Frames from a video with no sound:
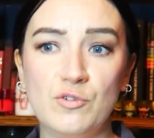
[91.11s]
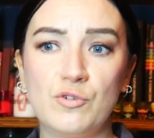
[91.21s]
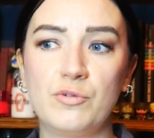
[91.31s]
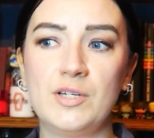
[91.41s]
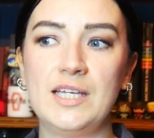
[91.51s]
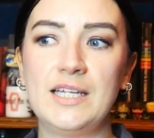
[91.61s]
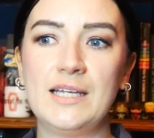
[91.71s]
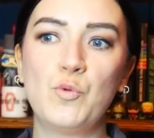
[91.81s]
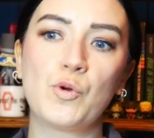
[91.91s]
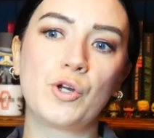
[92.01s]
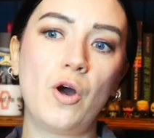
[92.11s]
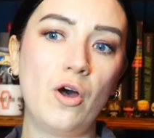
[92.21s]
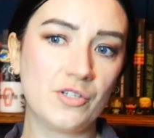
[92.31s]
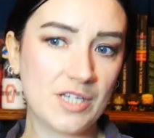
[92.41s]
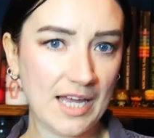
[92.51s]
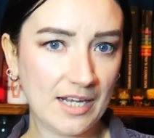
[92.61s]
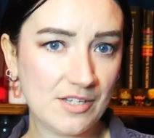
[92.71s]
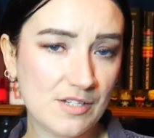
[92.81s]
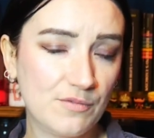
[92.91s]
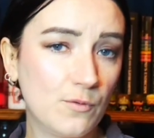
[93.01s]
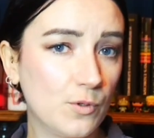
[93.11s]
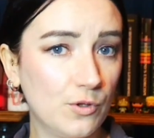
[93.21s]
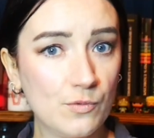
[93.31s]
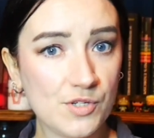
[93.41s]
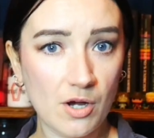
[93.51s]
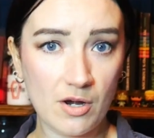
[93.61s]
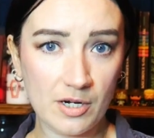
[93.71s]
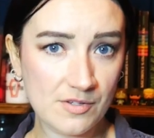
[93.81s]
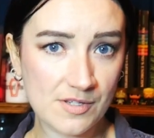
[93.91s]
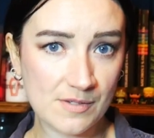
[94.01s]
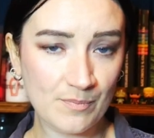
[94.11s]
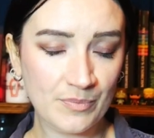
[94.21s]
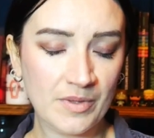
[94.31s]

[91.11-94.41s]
creating more context for those cards,